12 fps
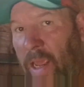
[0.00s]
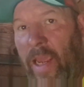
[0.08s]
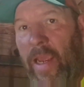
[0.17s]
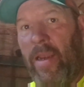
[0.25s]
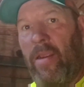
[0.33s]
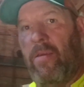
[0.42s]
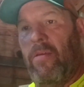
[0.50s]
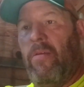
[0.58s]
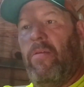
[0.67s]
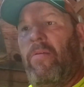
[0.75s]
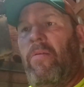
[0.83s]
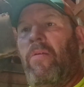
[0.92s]
need
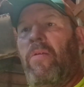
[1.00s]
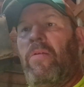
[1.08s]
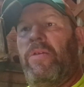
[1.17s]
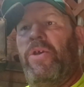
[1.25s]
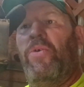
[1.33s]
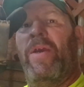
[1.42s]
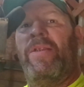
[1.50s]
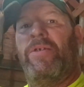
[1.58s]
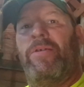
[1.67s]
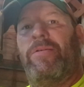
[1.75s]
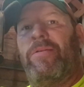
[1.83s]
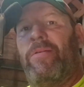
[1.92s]
2
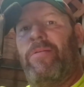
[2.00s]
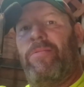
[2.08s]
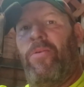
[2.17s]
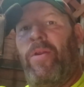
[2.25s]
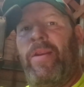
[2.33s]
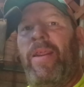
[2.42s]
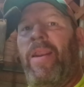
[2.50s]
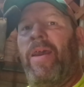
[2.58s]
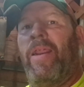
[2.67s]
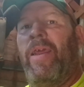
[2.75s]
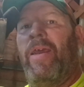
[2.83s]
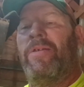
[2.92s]
inches. I only need
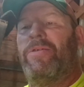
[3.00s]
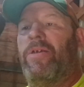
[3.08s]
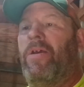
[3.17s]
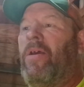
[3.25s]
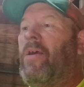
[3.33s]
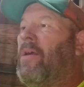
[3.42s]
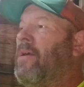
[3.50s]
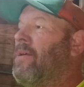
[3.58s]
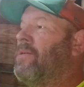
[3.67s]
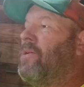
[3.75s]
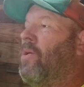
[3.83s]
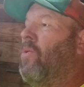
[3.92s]
like 1 inch.
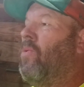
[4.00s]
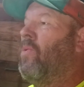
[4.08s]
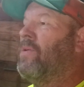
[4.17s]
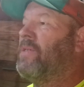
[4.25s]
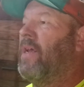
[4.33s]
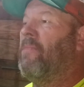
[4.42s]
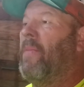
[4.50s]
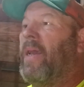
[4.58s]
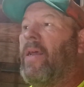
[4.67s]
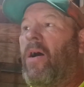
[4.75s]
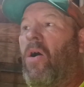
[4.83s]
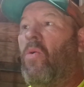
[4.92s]
So instead of
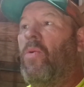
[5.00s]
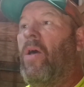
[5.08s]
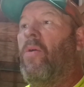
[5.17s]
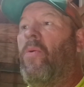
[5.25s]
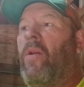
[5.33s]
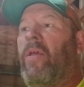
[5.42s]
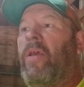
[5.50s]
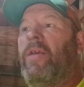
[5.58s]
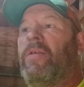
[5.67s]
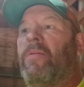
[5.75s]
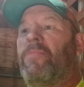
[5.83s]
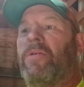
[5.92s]
making a whole nother one of
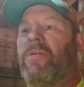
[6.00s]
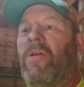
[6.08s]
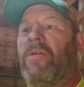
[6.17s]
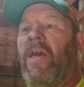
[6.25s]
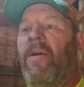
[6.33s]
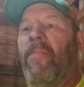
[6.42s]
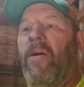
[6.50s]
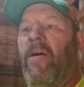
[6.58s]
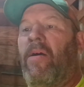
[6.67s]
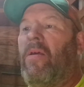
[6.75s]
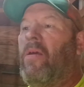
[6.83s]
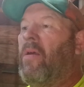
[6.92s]
these, I'm just gonna take
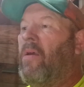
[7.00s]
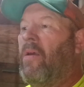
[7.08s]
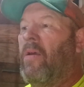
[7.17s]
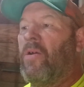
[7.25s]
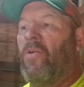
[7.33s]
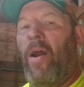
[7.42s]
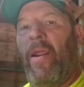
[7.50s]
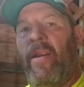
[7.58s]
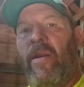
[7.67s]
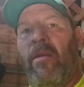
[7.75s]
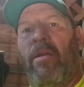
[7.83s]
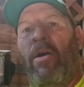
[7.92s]
my
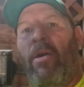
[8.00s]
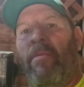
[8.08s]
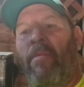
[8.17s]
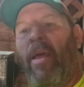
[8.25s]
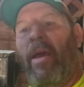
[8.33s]
grinding cutting